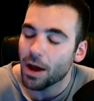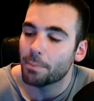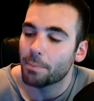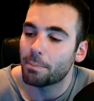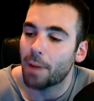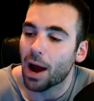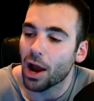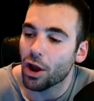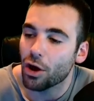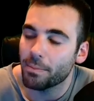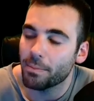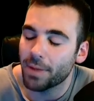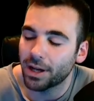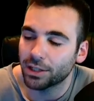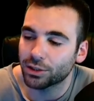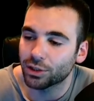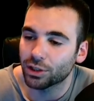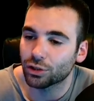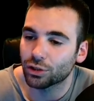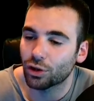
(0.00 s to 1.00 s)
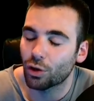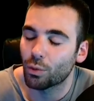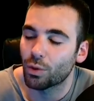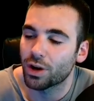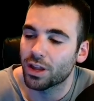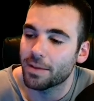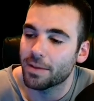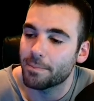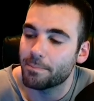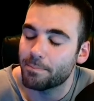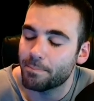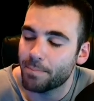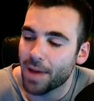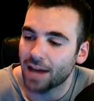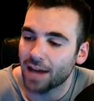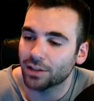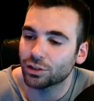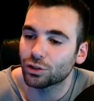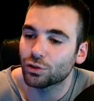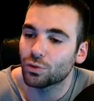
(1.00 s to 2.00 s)
Biometrics are one of the
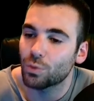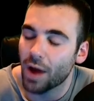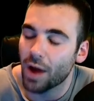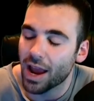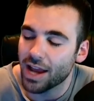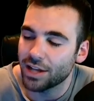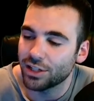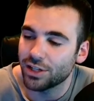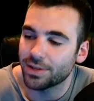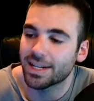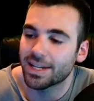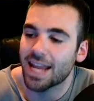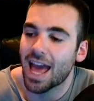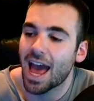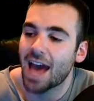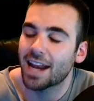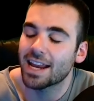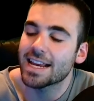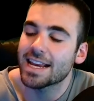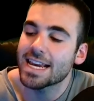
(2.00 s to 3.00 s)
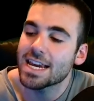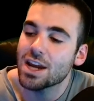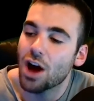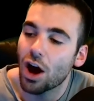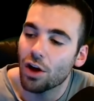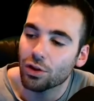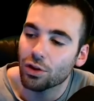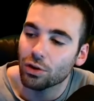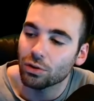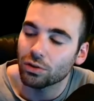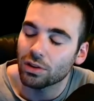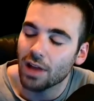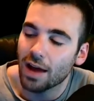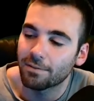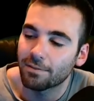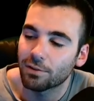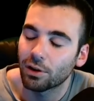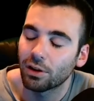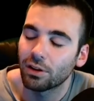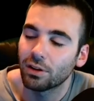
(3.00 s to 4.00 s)
best ways you can add another
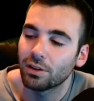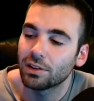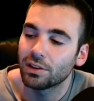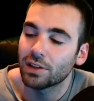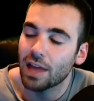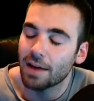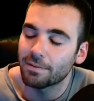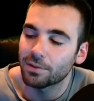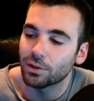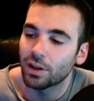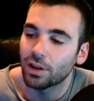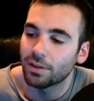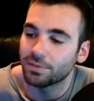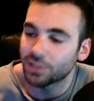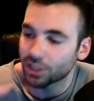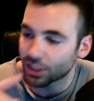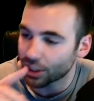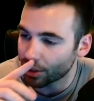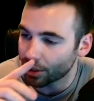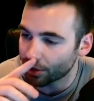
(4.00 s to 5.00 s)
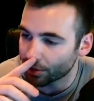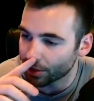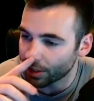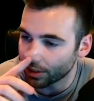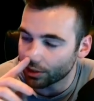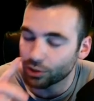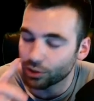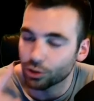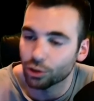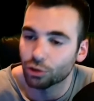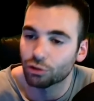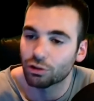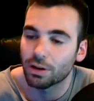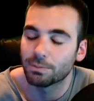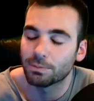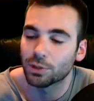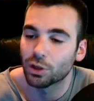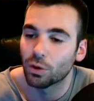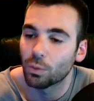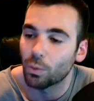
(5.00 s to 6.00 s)
level, level of security to your
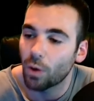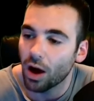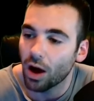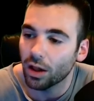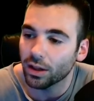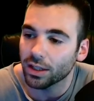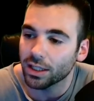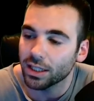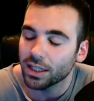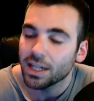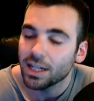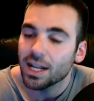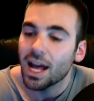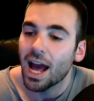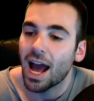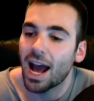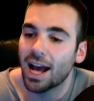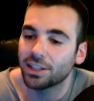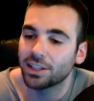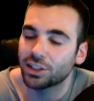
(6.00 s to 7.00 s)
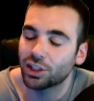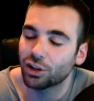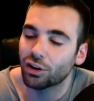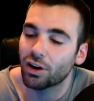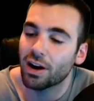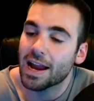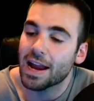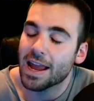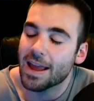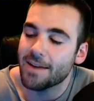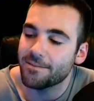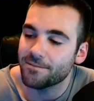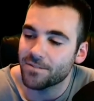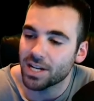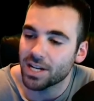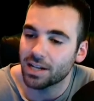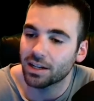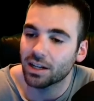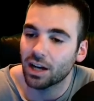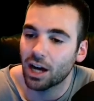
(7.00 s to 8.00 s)
crypto wallet, as there are
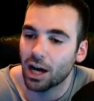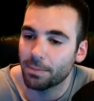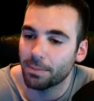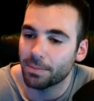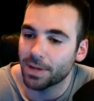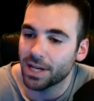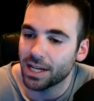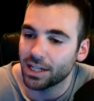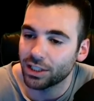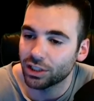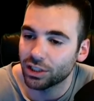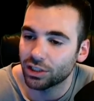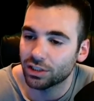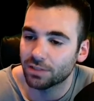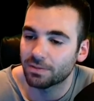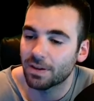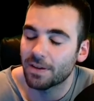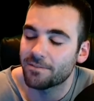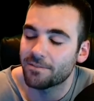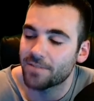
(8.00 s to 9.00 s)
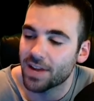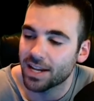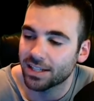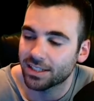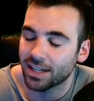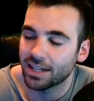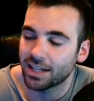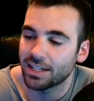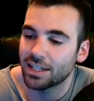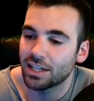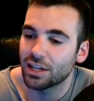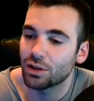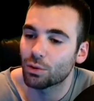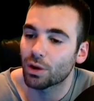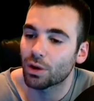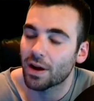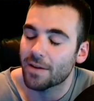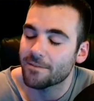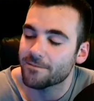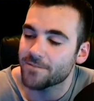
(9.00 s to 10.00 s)
infinite combinations of a Face I D
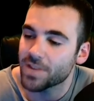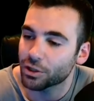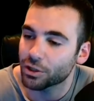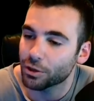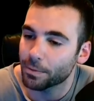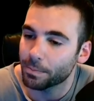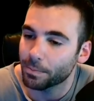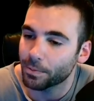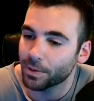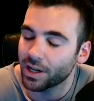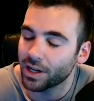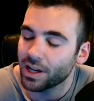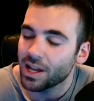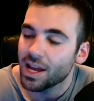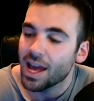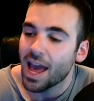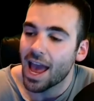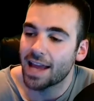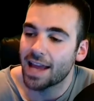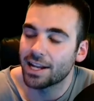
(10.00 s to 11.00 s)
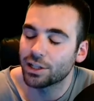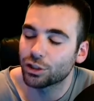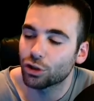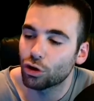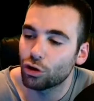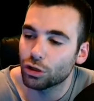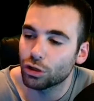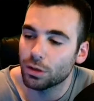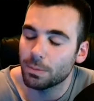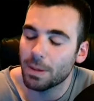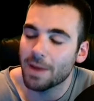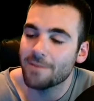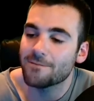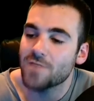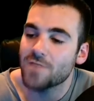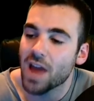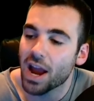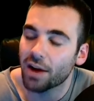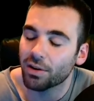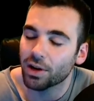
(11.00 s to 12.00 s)
or a fingerprint, and it's going to be
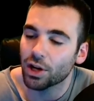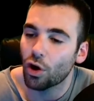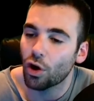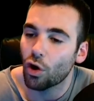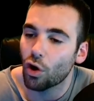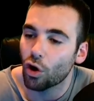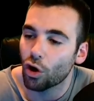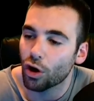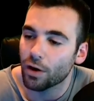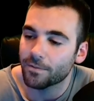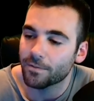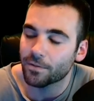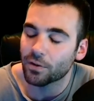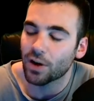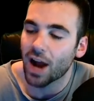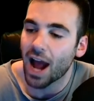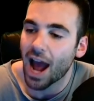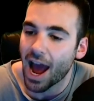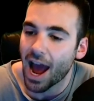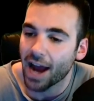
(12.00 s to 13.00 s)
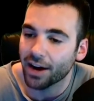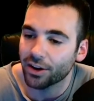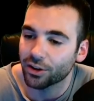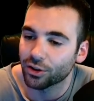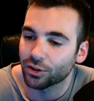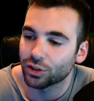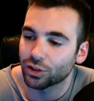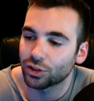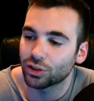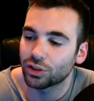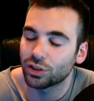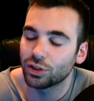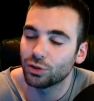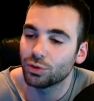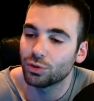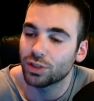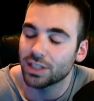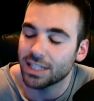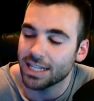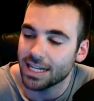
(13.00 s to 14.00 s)
very hard for hackers to
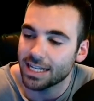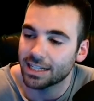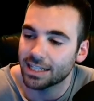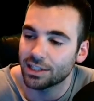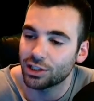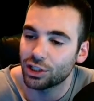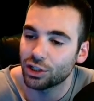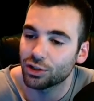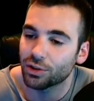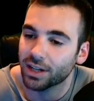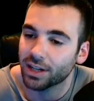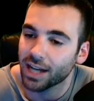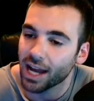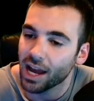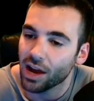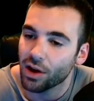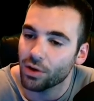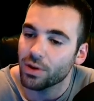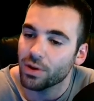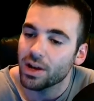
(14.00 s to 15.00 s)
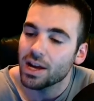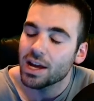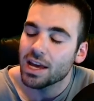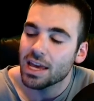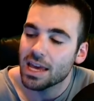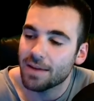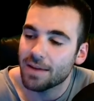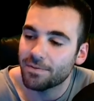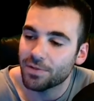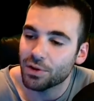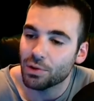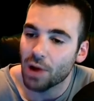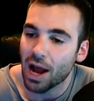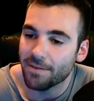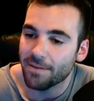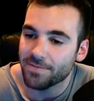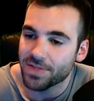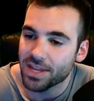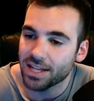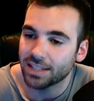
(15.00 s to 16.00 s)
sneak into your account if you
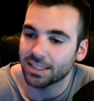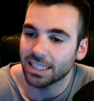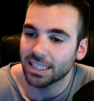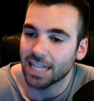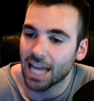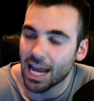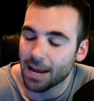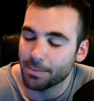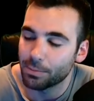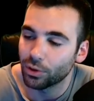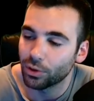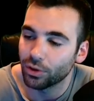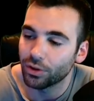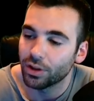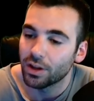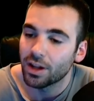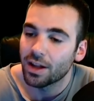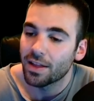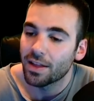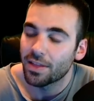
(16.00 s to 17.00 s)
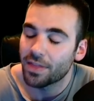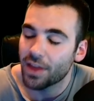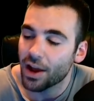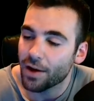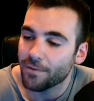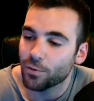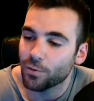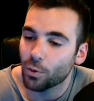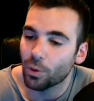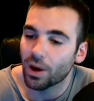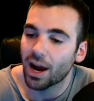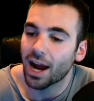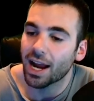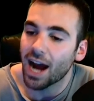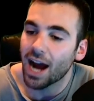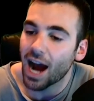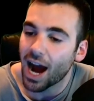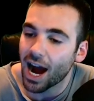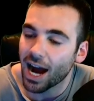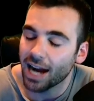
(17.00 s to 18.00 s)
have this enabled. Therefore, I
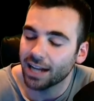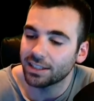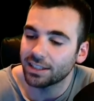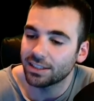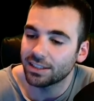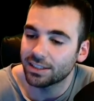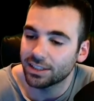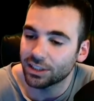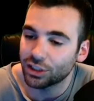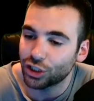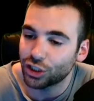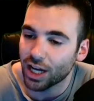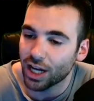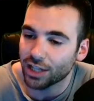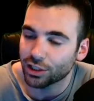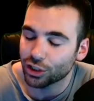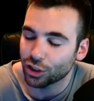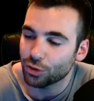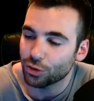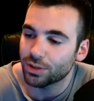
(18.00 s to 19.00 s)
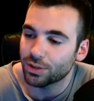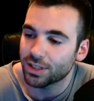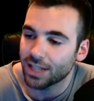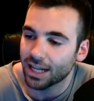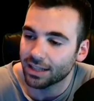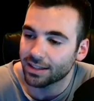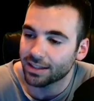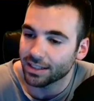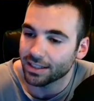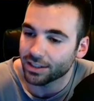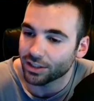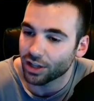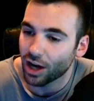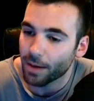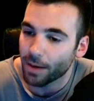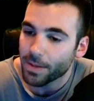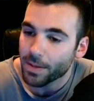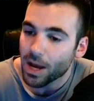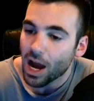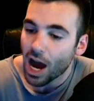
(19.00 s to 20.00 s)
highly suggest you set this
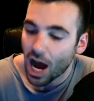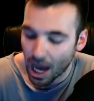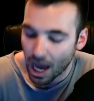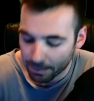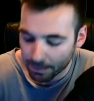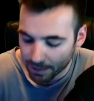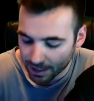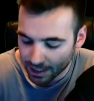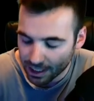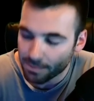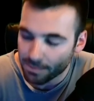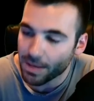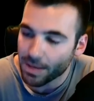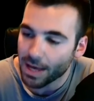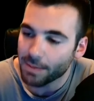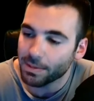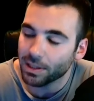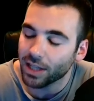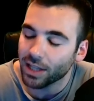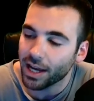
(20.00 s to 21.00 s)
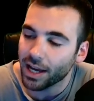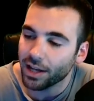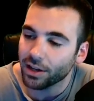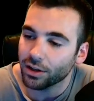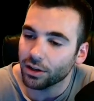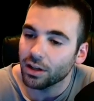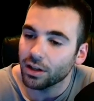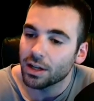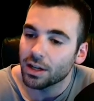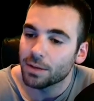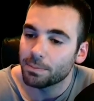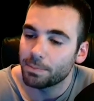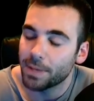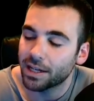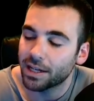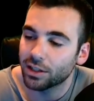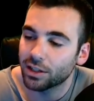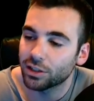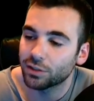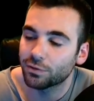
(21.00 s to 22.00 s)
up. I'm going to hit maybe later
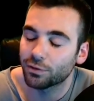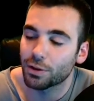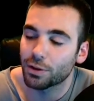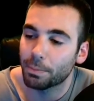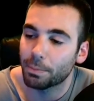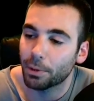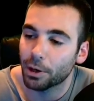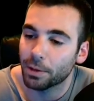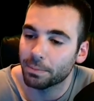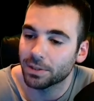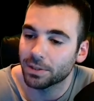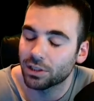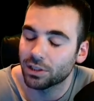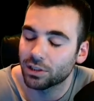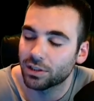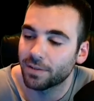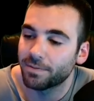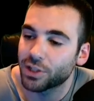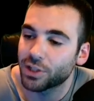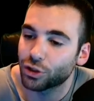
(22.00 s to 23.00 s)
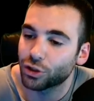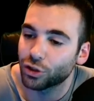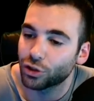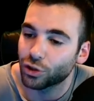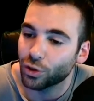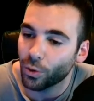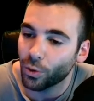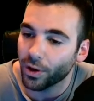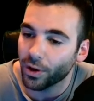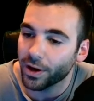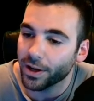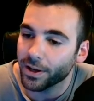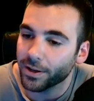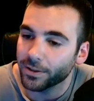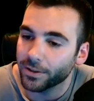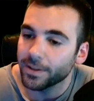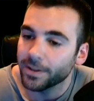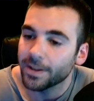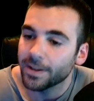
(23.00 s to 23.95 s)
because for the purposes of this tutorial,